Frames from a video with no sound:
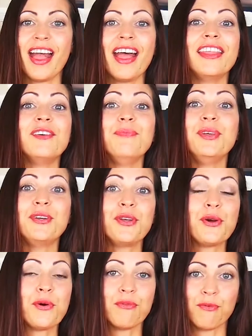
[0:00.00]
The beauty
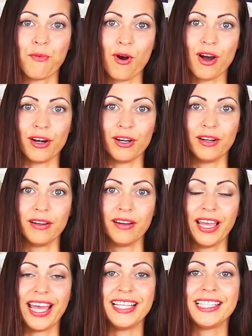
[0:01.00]
of water
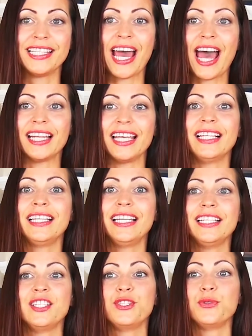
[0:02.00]
is that it
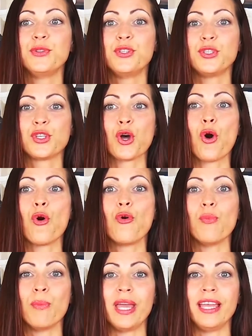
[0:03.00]
leads to so
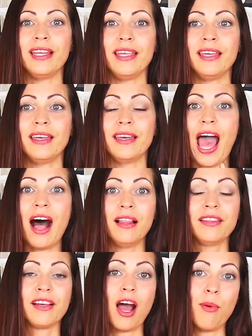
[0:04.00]
many
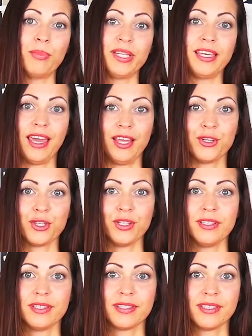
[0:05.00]
health
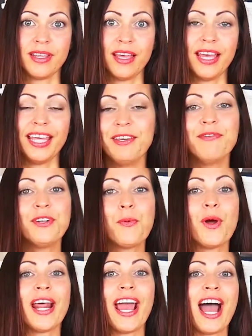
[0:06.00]
complications. Even
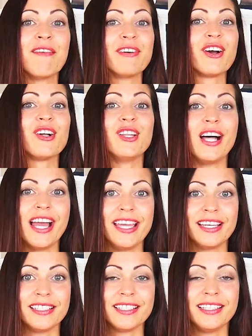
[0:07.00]
when I have a
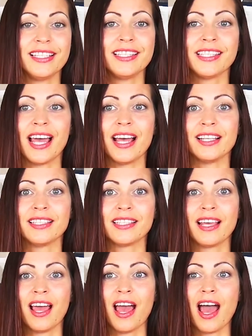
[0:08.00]
client that
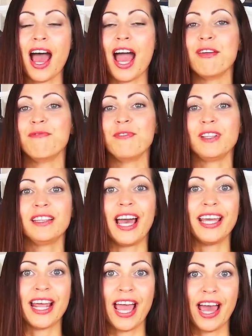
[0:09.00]
says, I feel
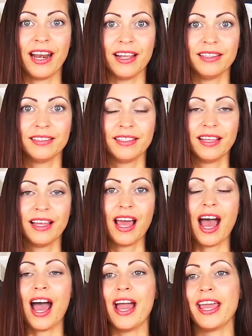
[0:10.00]
lightheaded,
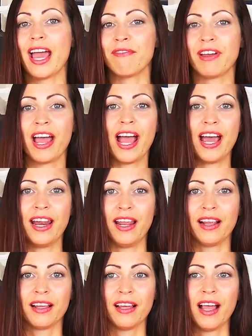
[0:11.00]
I have a
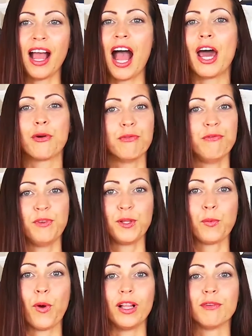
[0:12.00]
headache, I don't
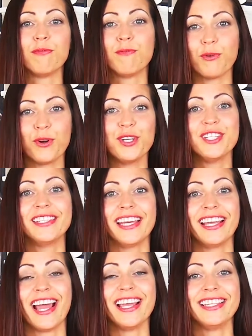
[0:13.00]
feel well, first
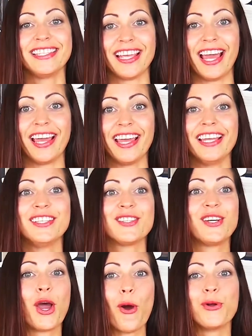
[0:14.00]
thing I say
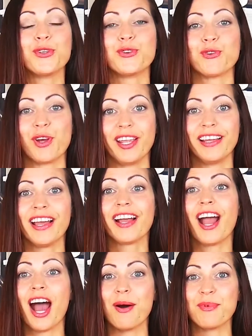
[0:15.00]
is go drink a
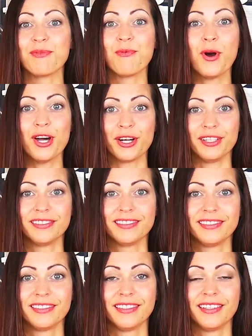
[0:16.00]
cup of water.
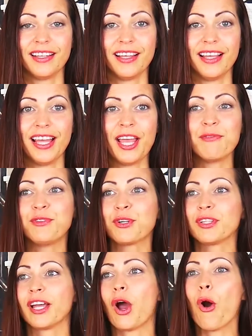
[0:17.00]
If
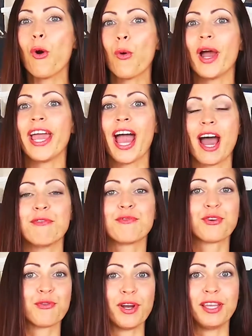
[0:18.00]
they're like, oh, I
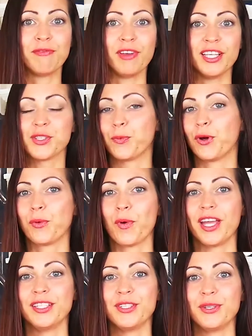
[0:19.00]
have cravings, what
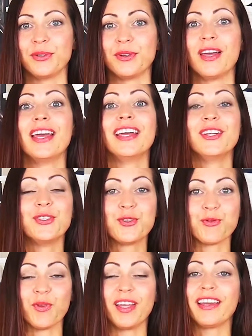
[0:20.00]
do?
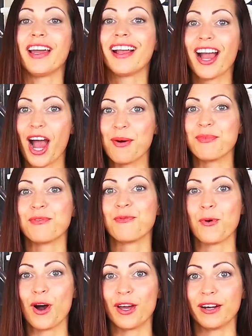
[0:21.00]
Drink a cup of
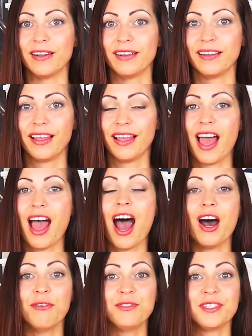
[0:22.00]
water.
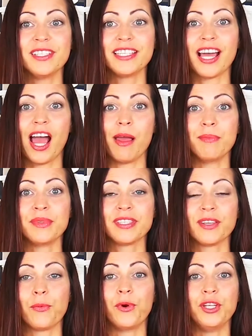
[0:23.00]

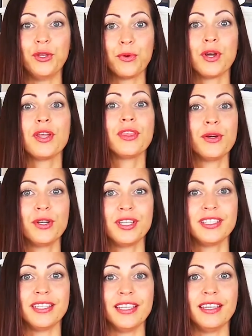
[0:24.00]
Oftentimes, when you're
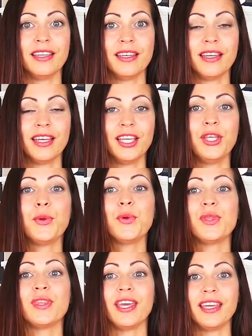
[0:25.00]
thirsty, you're
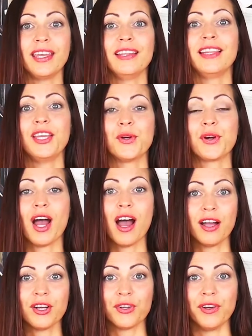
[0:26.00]
thinking that you're
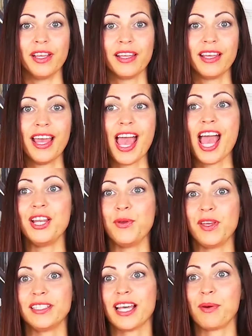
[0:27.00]
hungry and you
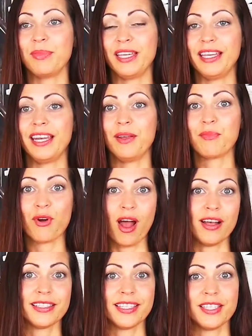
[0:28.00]
end up eating
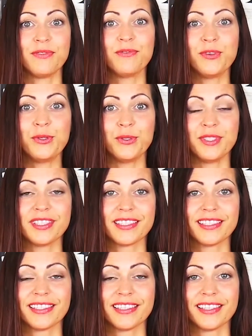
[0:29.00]
processed
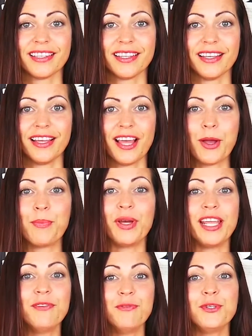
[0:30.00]
foods. But
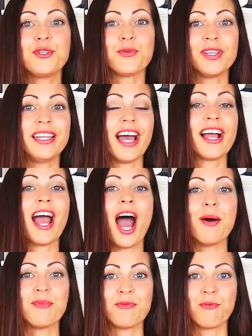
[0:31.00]
if you drink that
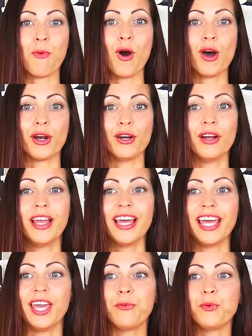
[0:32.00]
cup of water,
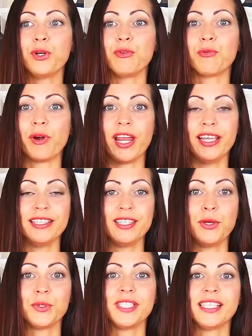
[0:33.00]
it would raise
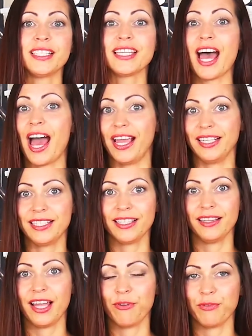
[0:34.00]
your satiety
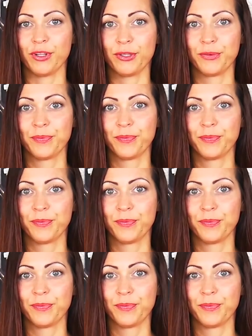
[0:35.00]
level.